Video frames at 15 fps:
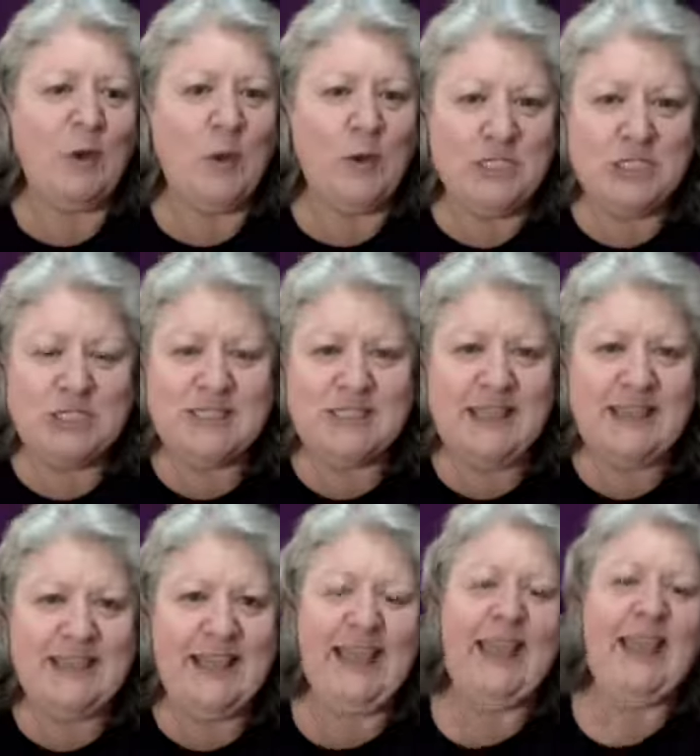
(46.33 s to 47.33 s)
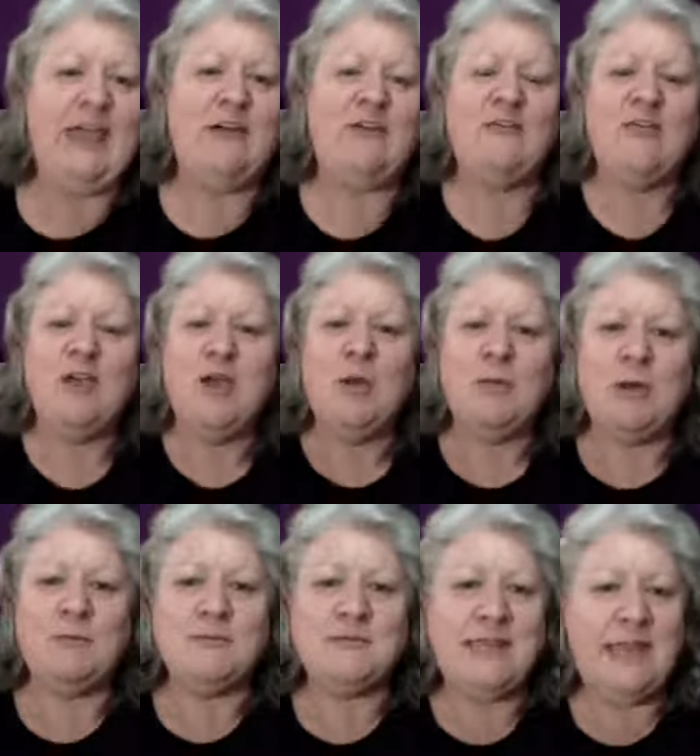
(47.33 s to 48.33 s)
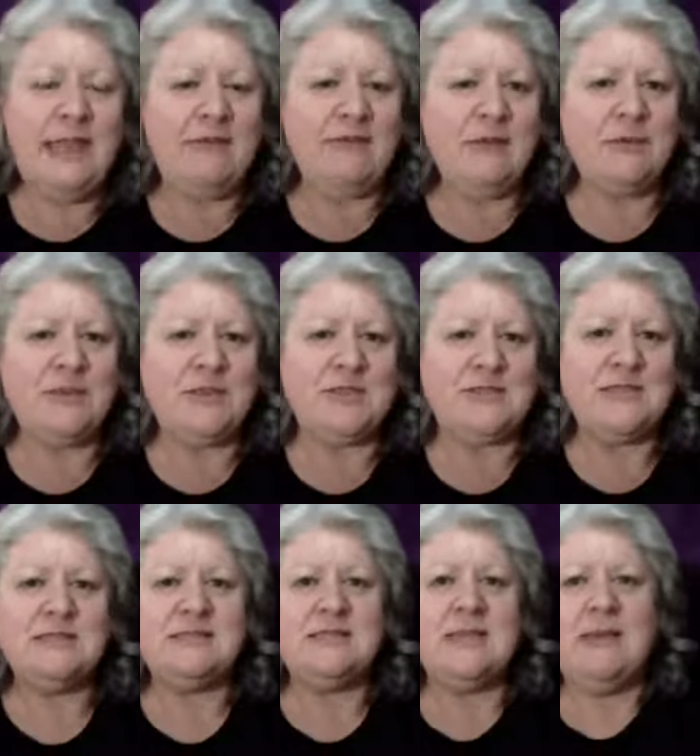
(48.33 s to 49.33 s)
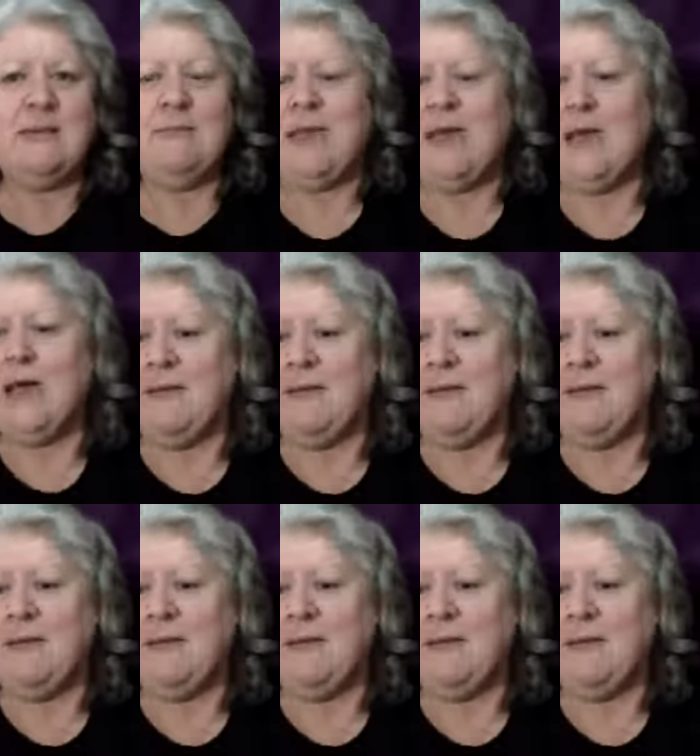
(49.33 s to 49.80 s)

questions that they have, problems they're having with the system,